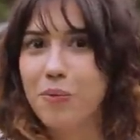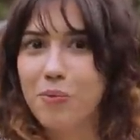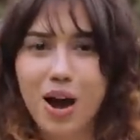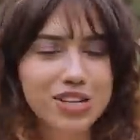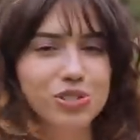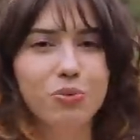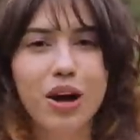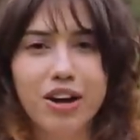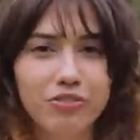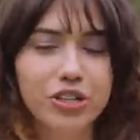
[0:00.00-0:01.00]
watch
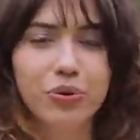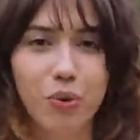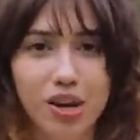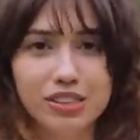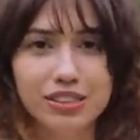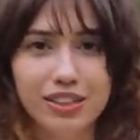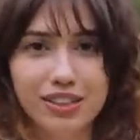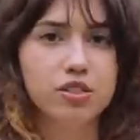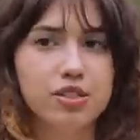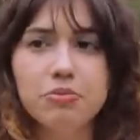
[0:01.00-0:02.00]
whatever you want.
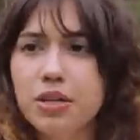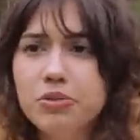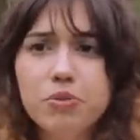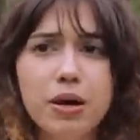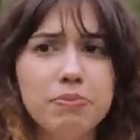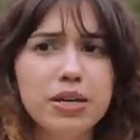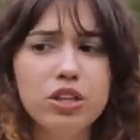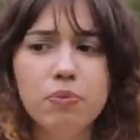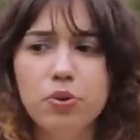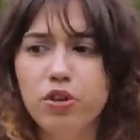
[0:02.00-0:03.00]
Sometimes you might be
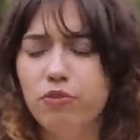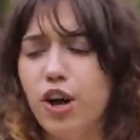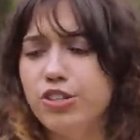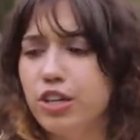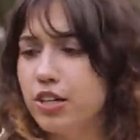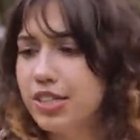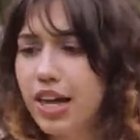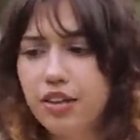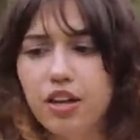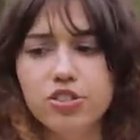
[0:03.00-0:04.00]
in the mood of watching a
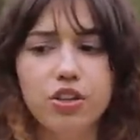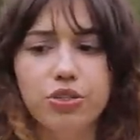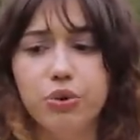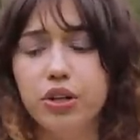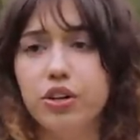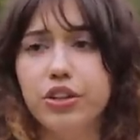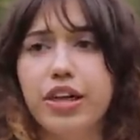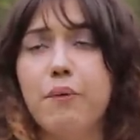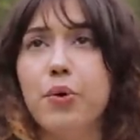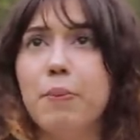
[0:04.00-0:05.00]
psychological thriller
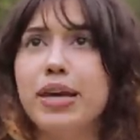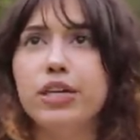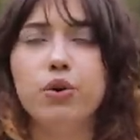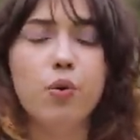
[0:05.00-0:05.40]
that will make you